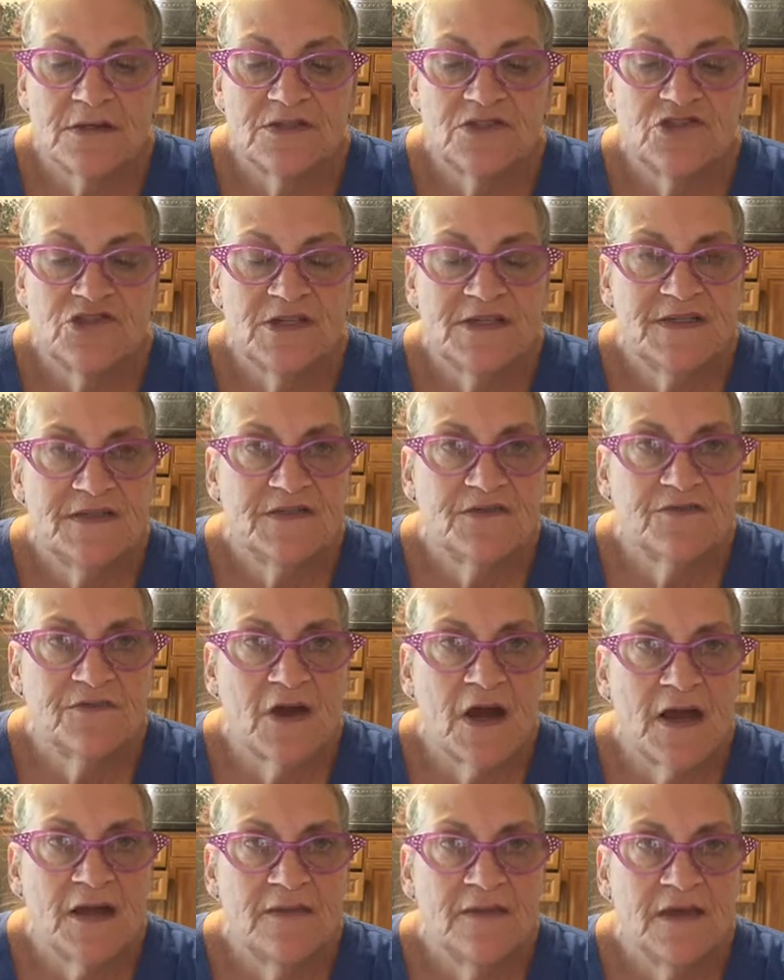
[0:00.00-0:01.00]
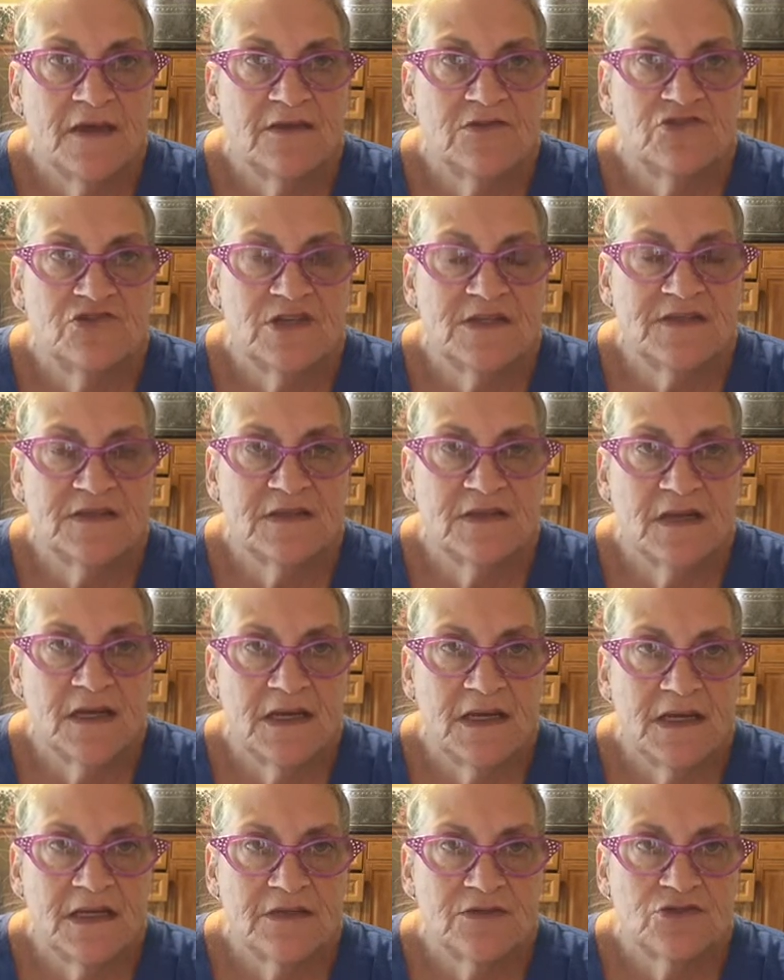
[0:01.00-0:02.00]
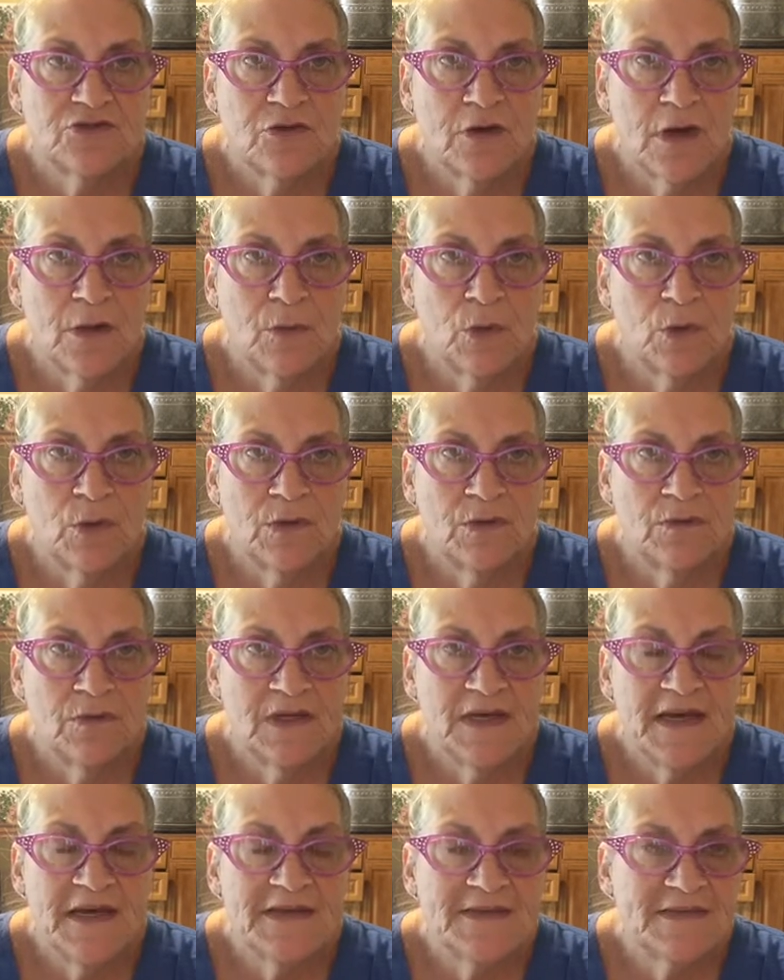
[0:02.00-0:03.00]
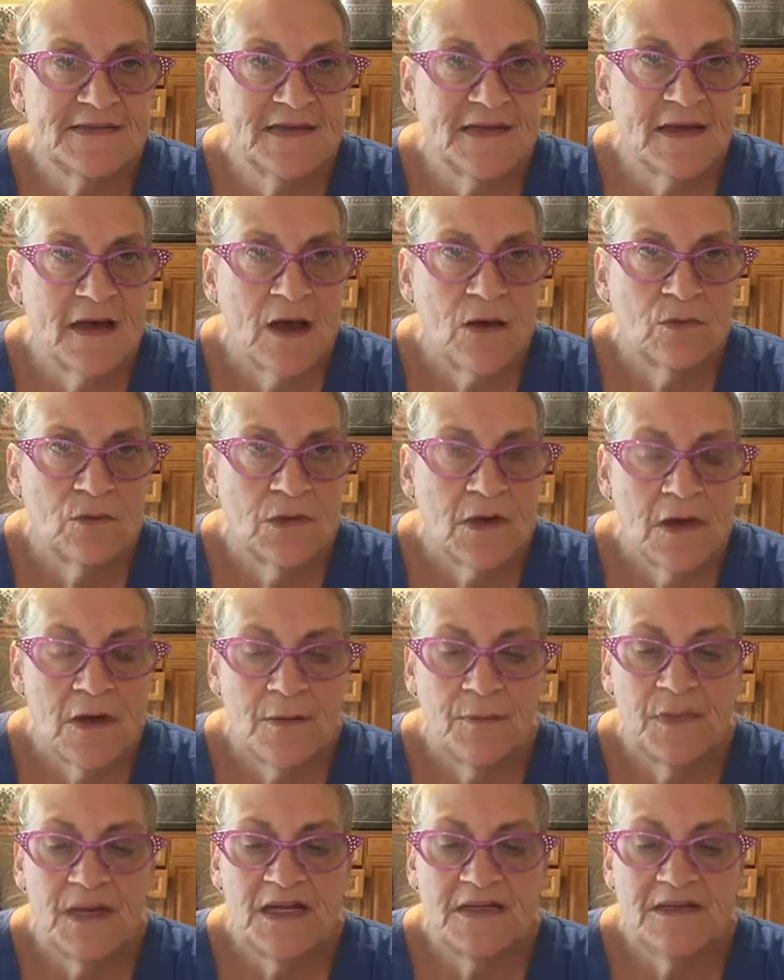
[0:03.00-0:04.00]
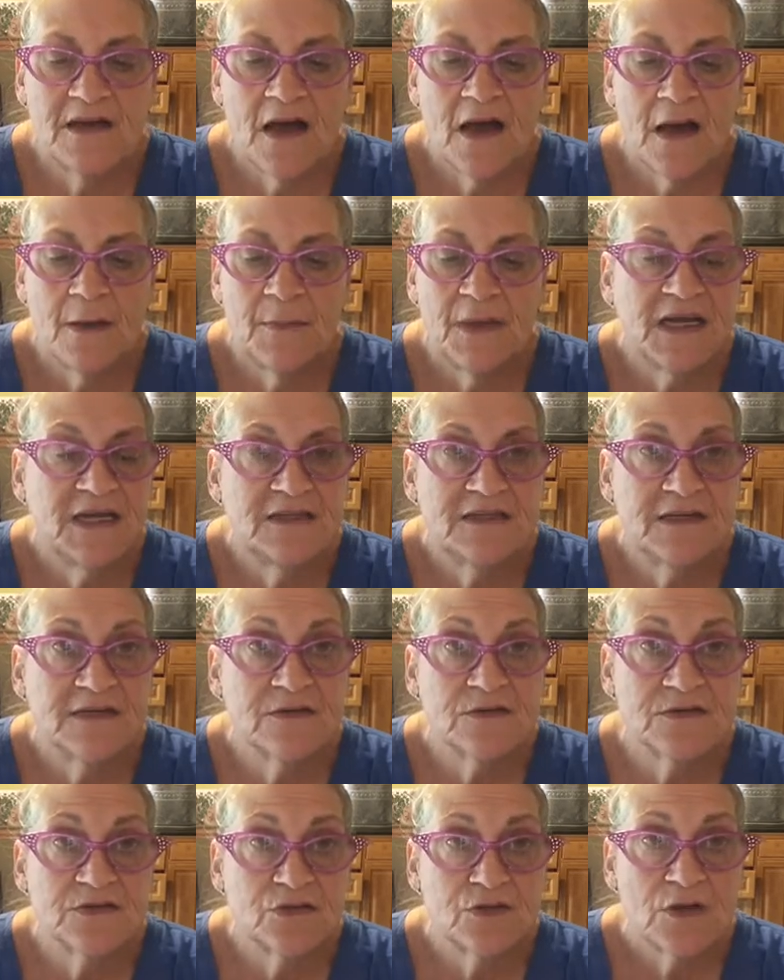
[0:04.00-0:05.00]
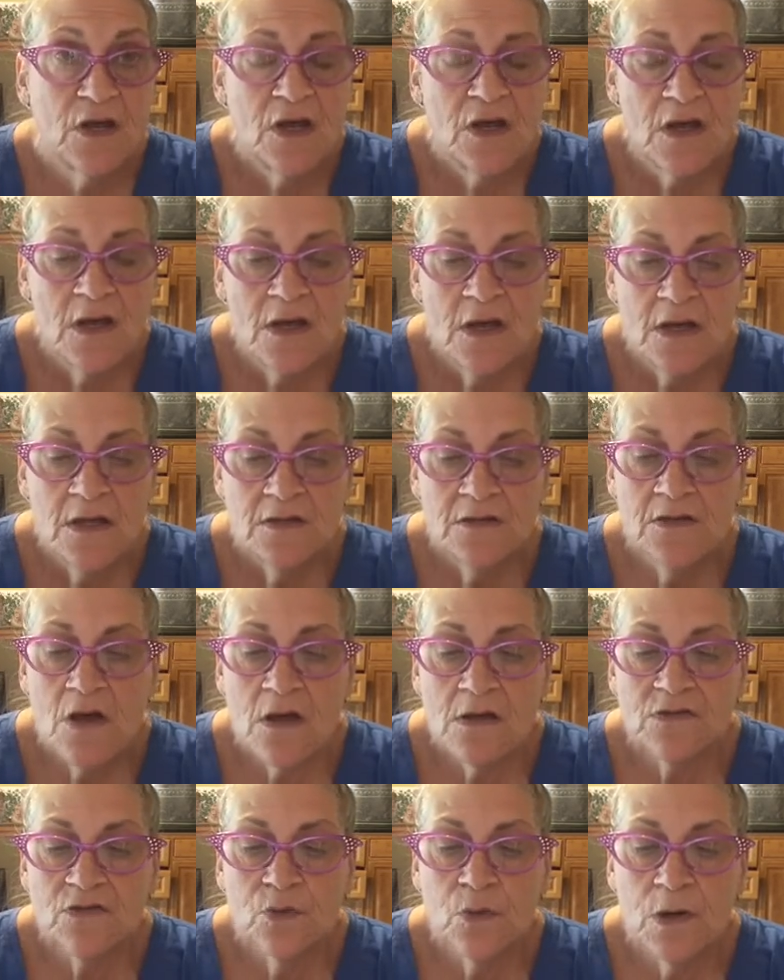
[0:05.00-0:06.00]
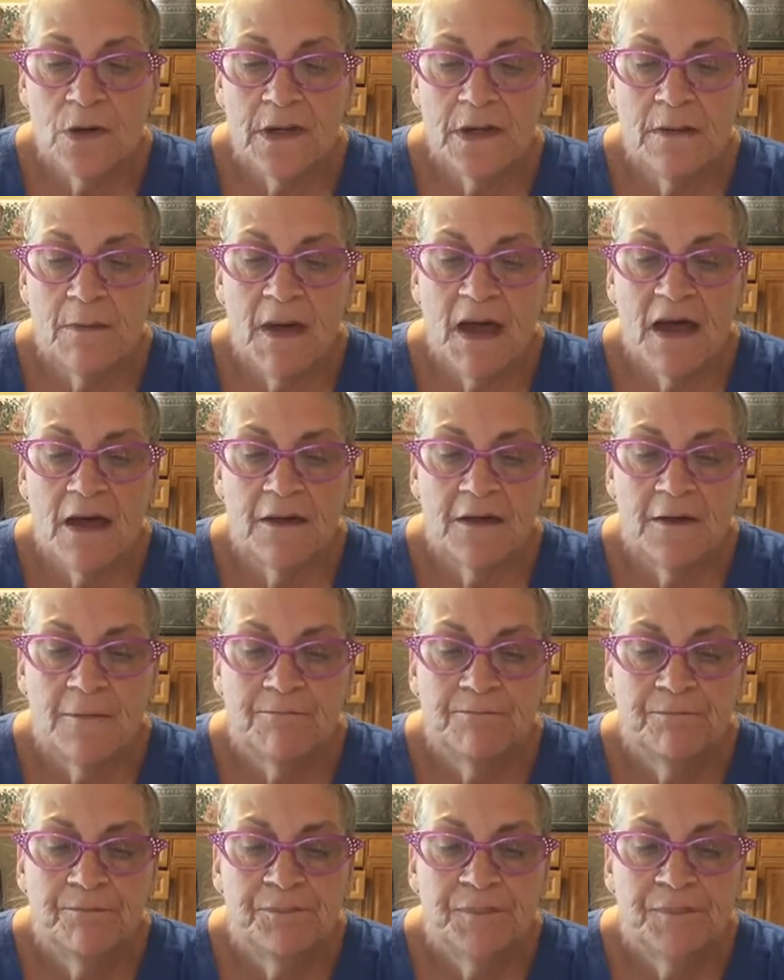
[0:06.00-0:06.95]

and she's afraid that she's going to get in trouble kissing on company time, and he tells her not to worry about it.